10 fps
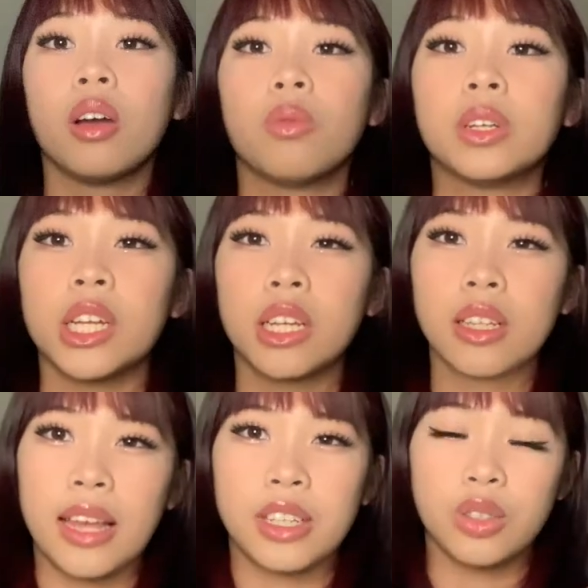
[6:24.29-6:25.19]
wish I could
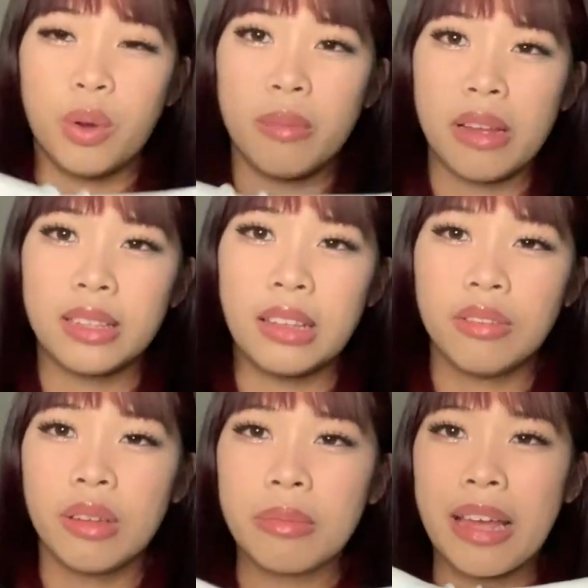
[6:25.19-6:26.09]
like just wear it by itself
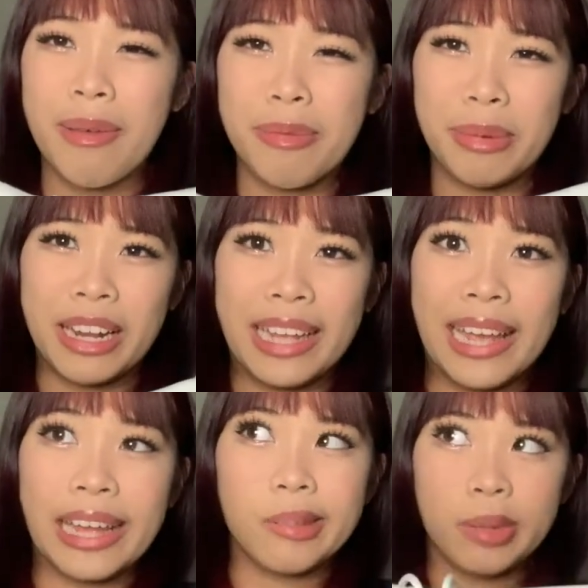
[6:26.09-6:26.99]
sometimes, but I
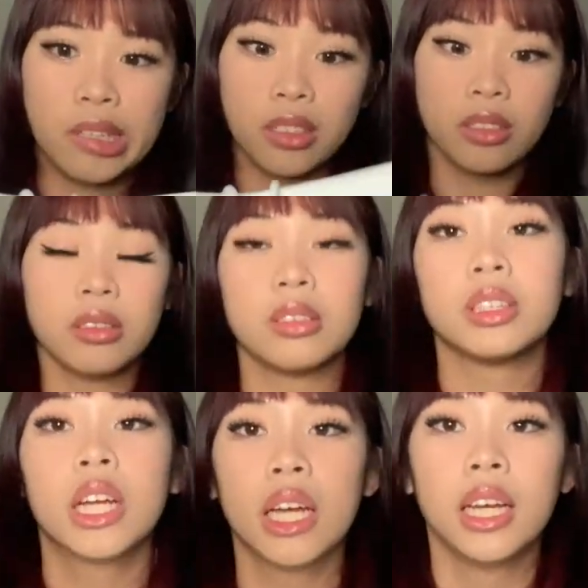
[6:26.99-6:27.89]
can't because
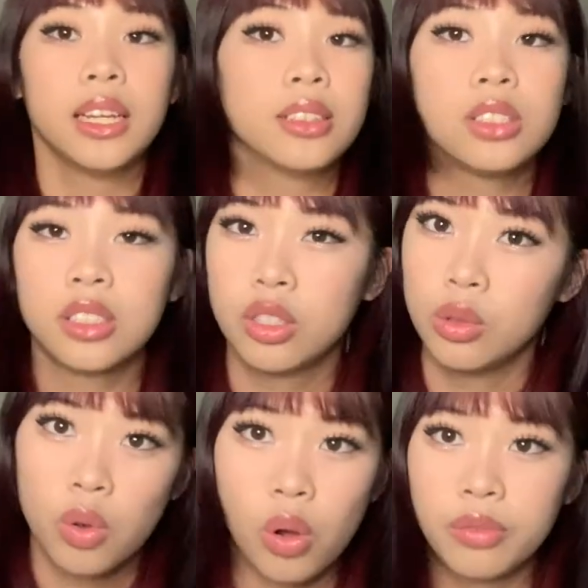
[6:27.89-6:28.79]
it's just too
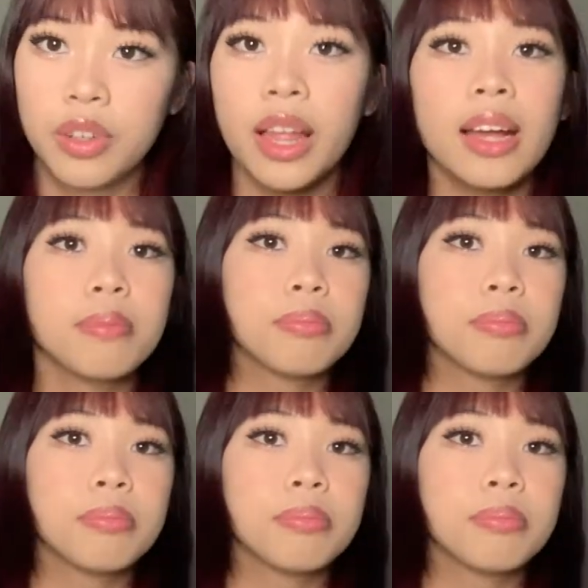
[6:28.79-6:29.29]
cold for that.